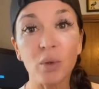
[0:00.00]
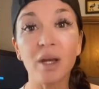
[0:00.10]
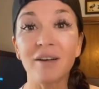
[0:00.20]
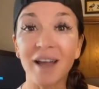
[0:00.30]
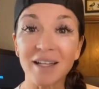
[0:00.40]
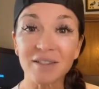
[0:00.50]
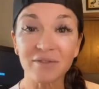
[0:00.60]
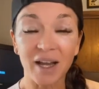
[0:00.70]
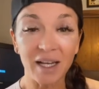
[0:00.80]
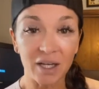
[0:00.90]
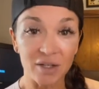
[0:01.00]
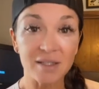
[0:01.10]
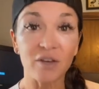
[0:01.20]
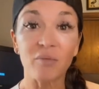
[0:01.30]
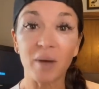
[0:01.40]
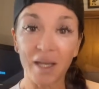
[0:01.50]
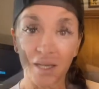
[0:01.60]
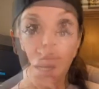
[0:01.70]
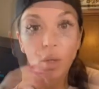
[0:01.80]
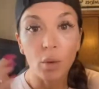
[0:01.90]
We are not defining ourselves by a
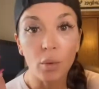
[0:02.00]
number.